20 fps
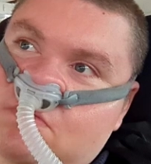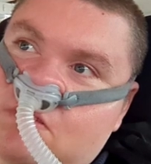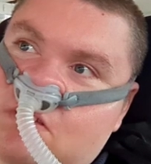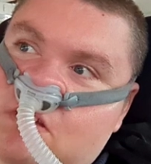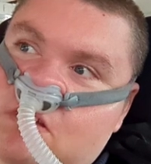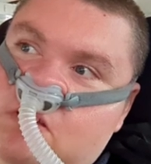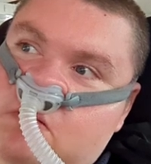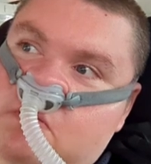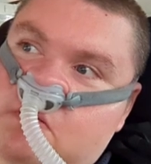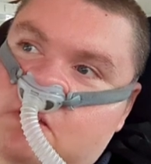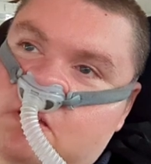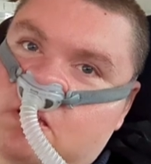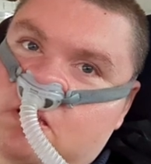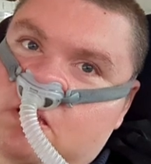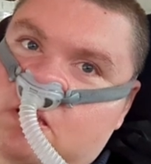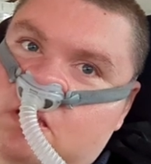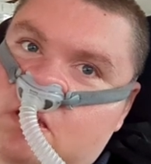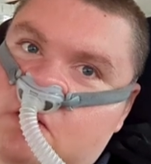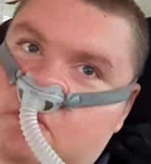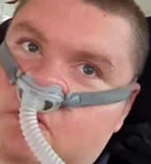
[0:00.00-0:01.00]
There'll be
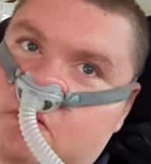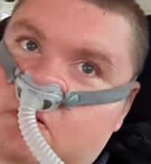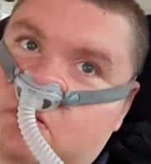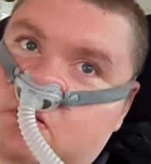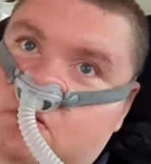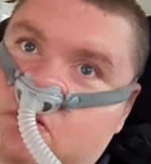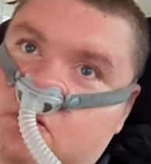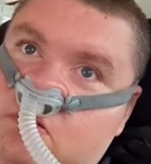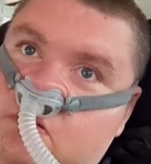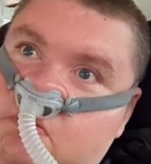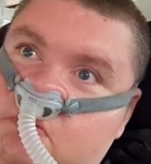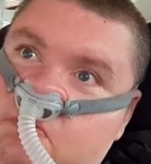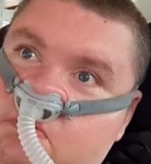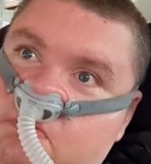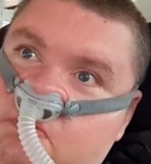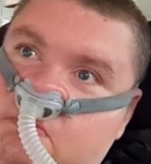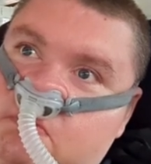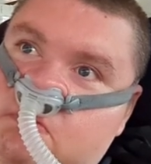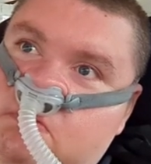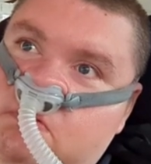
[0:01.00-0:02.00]
one more to
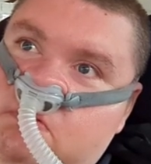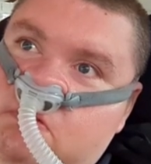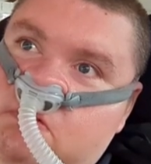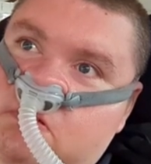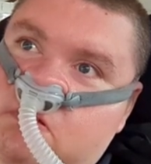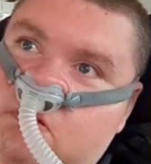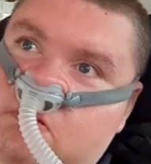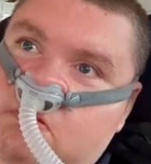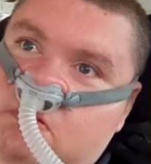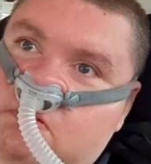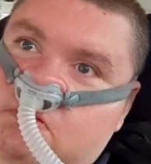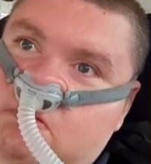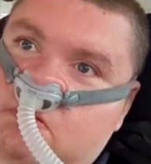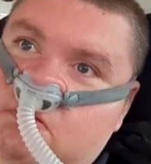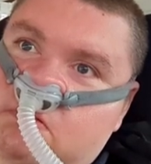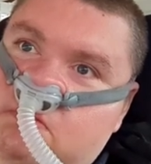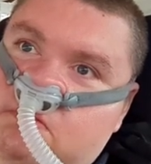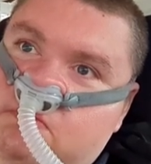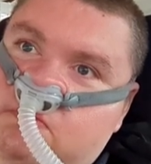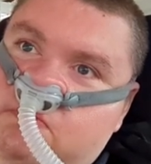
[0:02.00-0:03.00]
come. So.
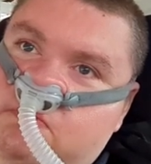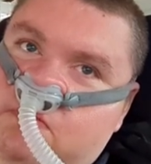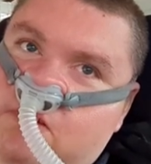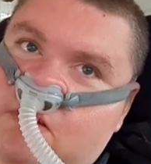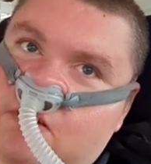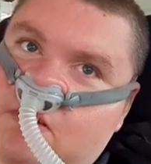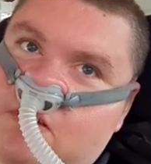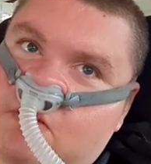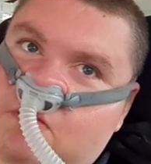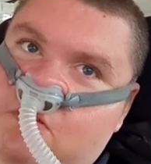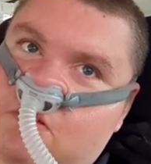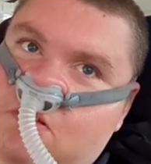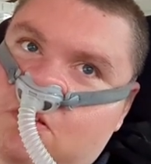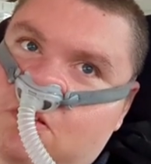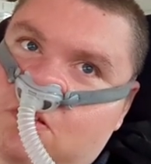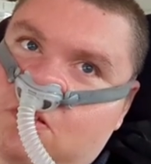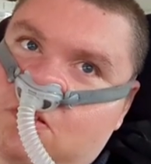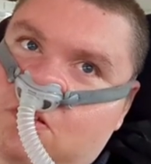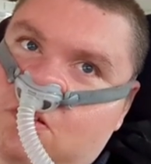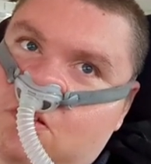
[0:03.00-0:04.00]
Thanks everyone,
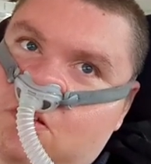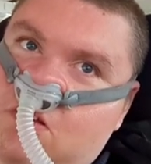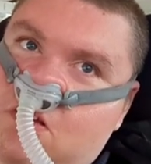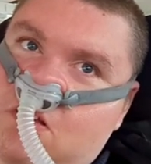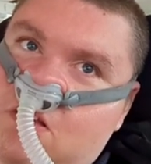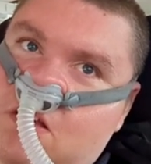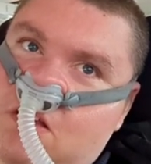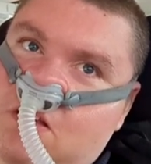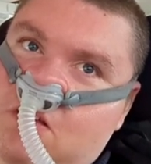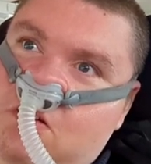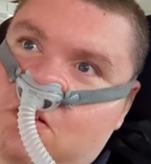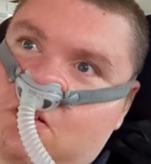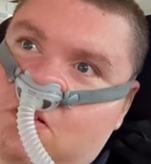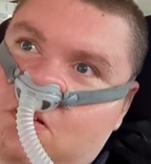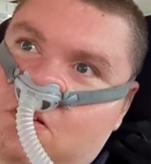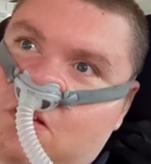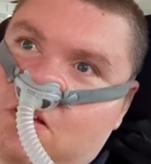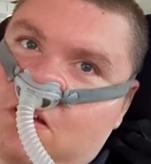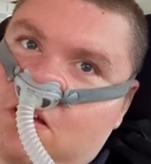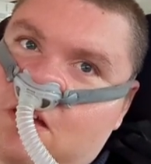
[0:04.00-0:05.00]
and on that
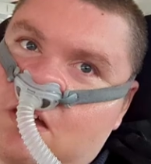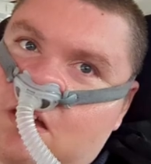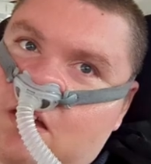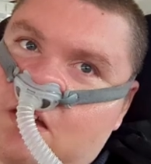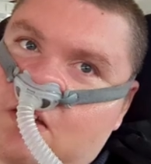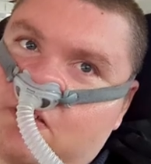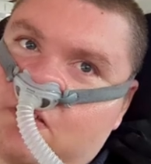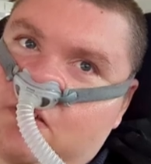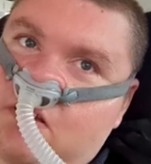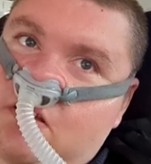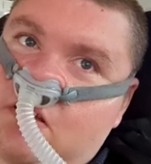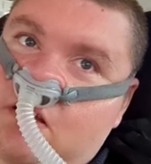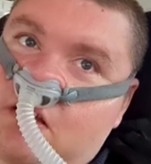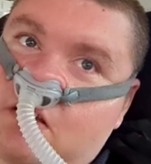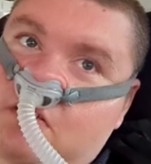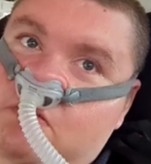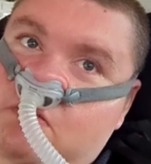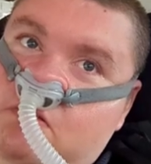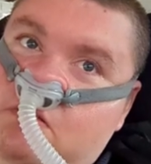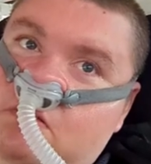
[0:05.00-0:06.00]
note, I'll see you on the
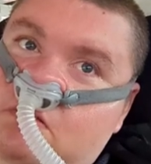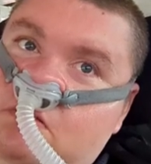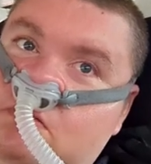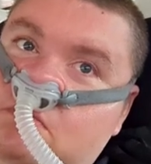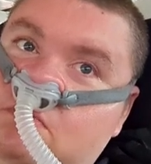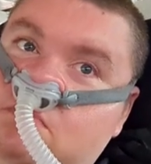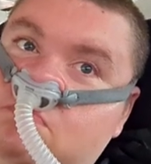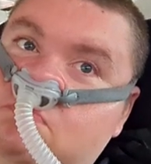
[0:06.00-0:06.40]
next one.